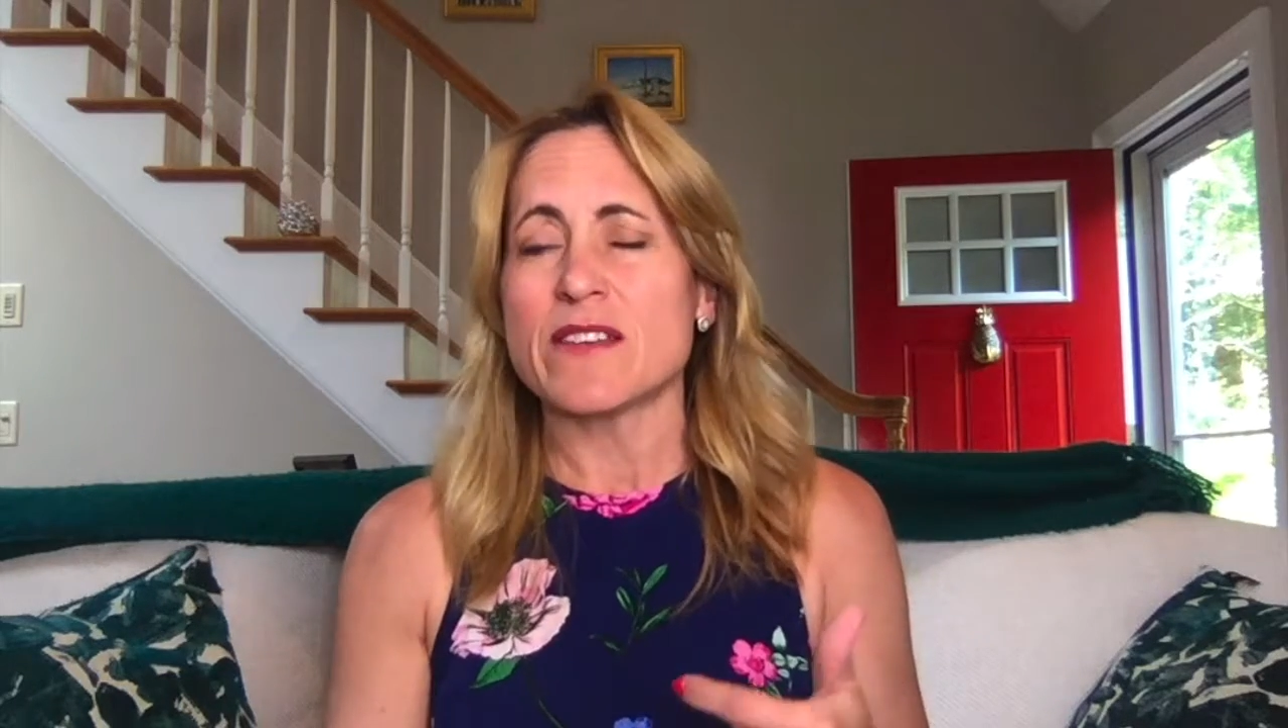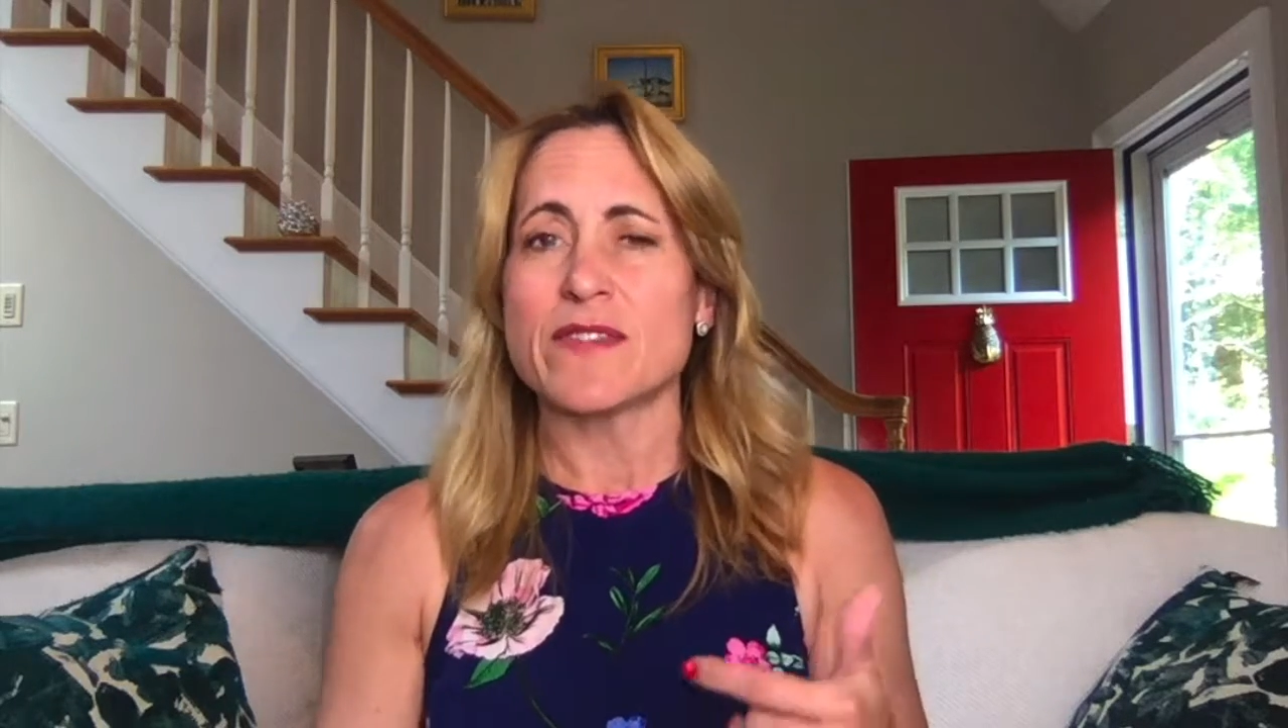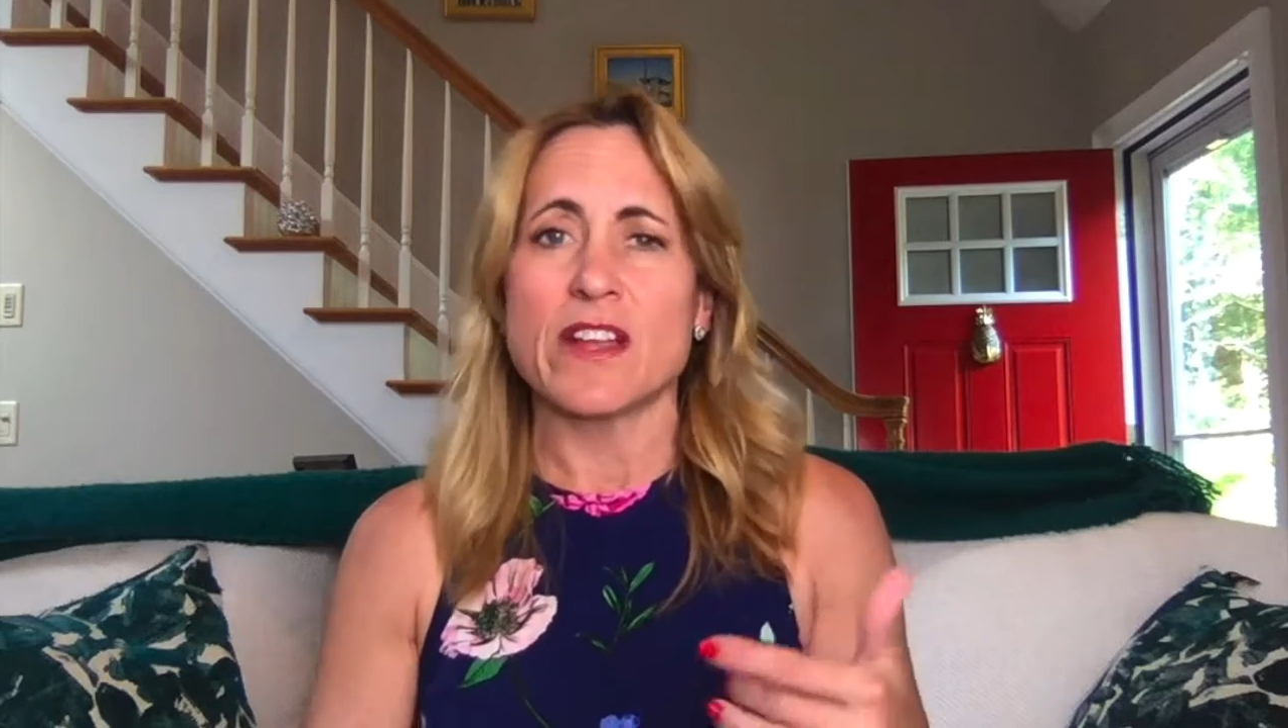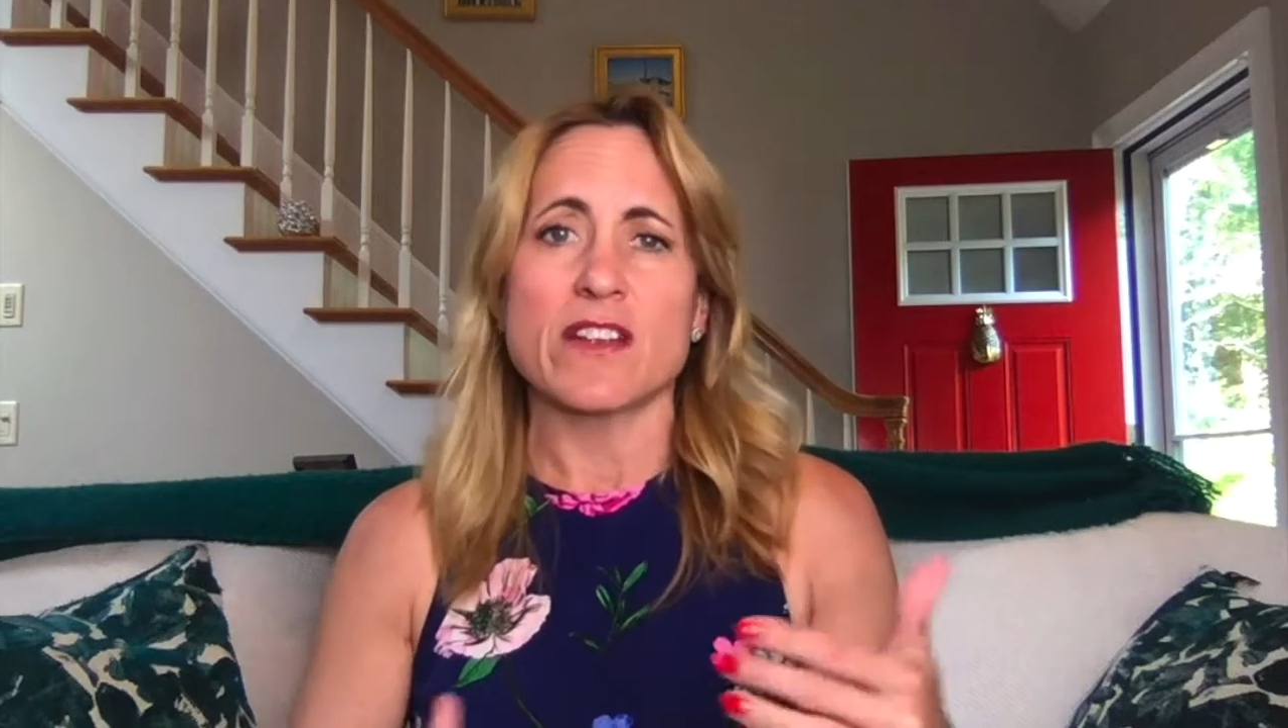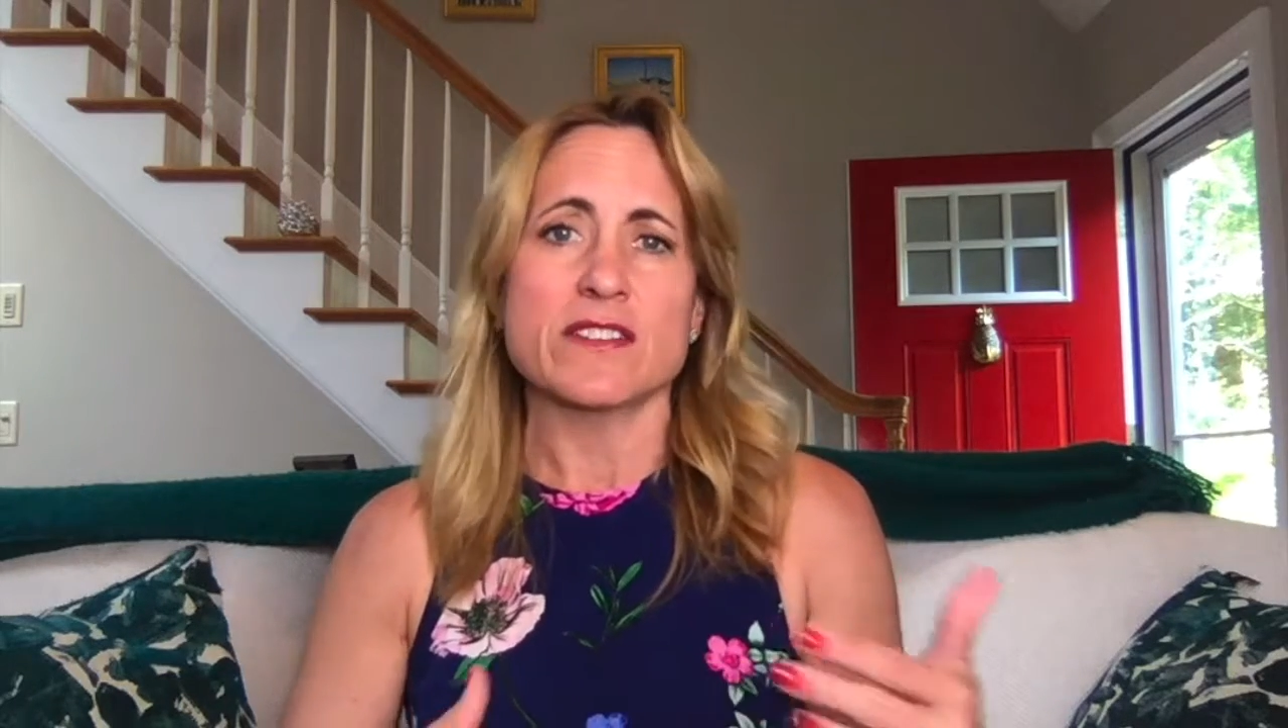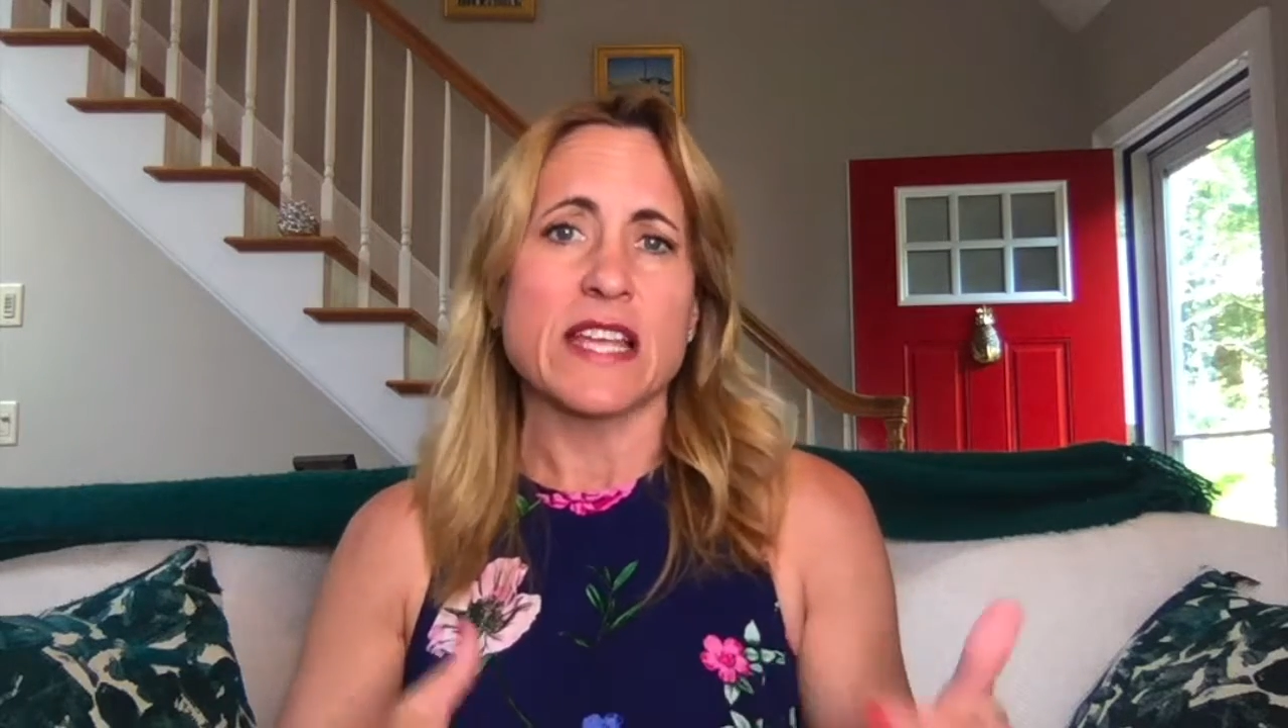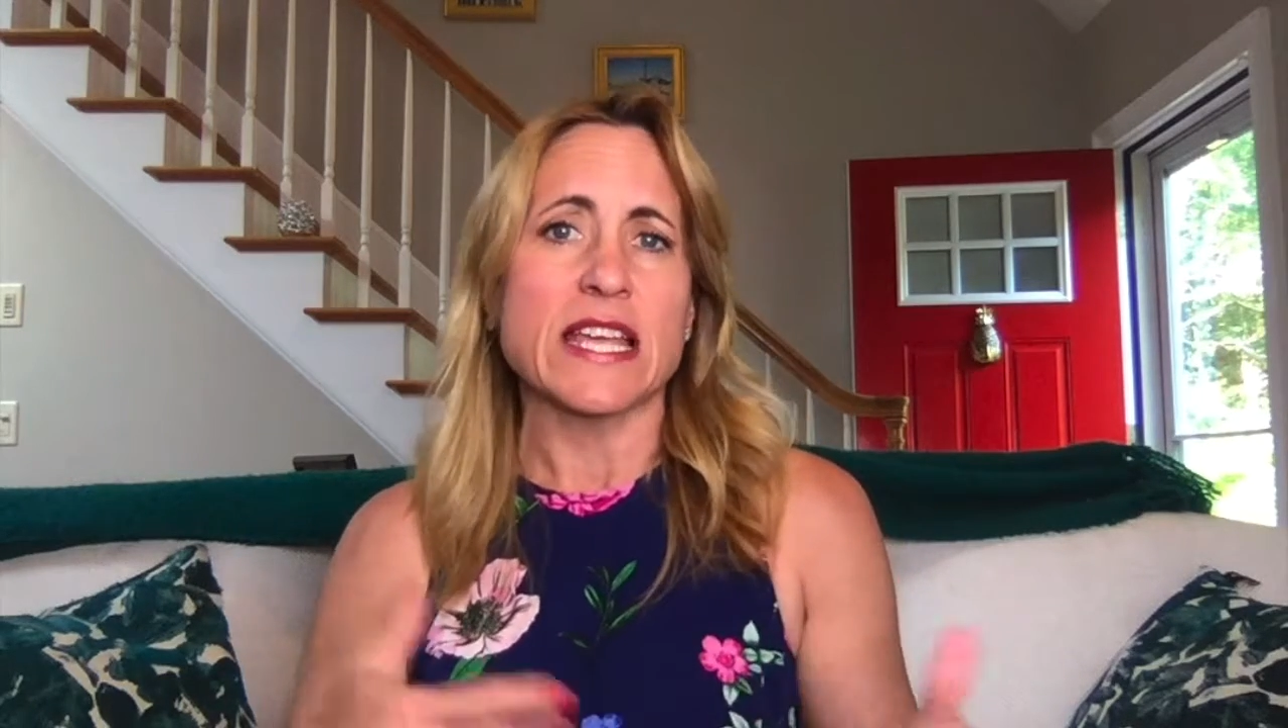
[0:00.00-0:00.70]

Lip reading: if there's